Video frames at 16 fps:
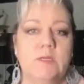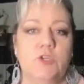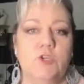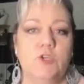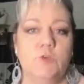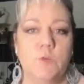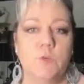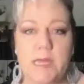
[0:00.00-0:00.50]

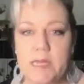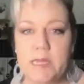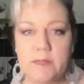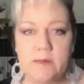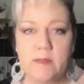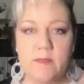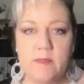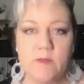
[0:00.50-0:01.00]

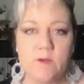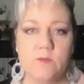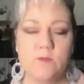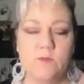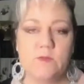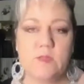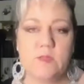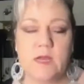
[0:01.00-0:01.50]
train
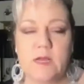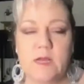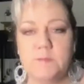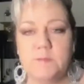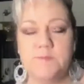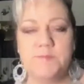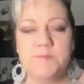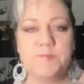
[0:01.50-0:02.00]
those
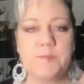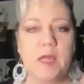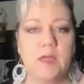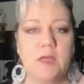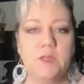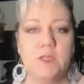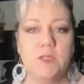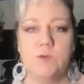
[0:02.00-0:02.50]

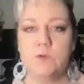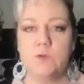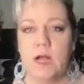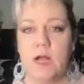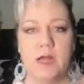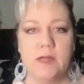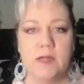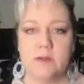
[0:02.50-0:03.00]
new
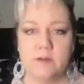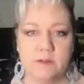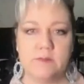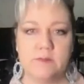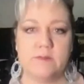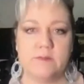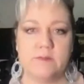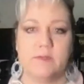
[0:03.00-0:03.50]

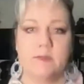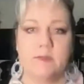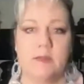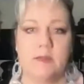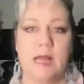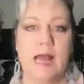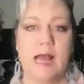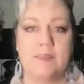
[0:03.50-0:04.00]
hires
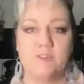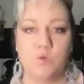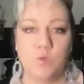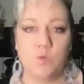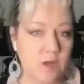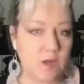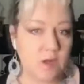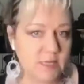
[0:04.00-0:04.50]
as you
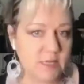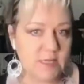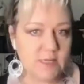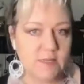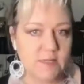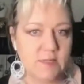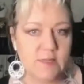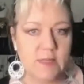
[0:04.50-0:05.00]
wanted,
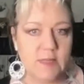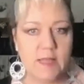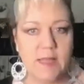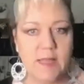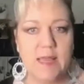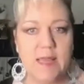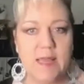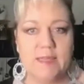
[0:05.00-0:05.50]

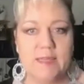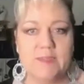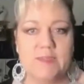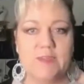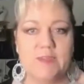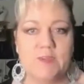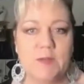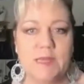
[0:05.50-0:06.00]
and
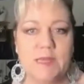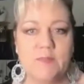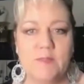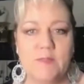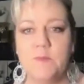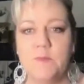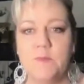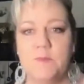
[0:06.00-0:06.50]
to train
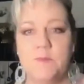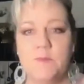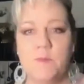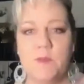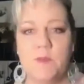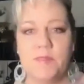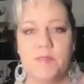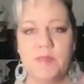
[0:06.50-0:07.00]
them
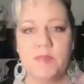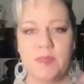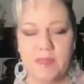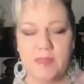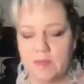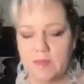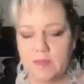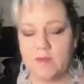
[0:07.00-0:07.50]
with
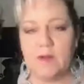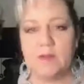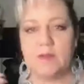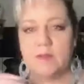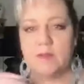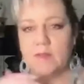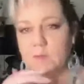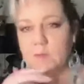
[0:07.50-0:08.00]
the on
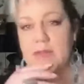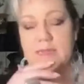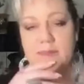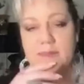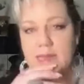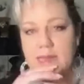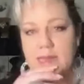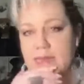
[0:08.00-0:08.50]
the
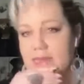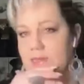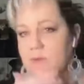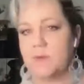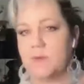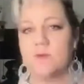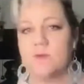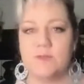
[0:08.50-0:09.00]
mindset, as
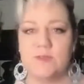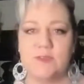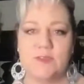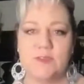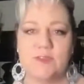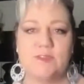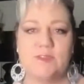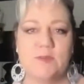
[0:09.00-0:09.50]
opposed to
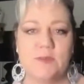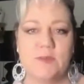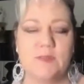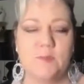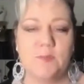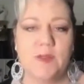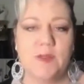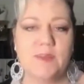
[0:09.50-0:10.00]
just doing
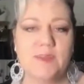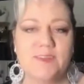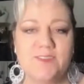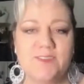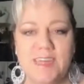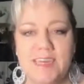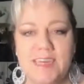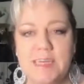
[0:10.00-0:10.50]
the product
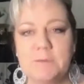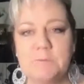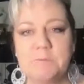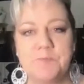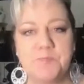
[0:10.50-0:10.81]
training.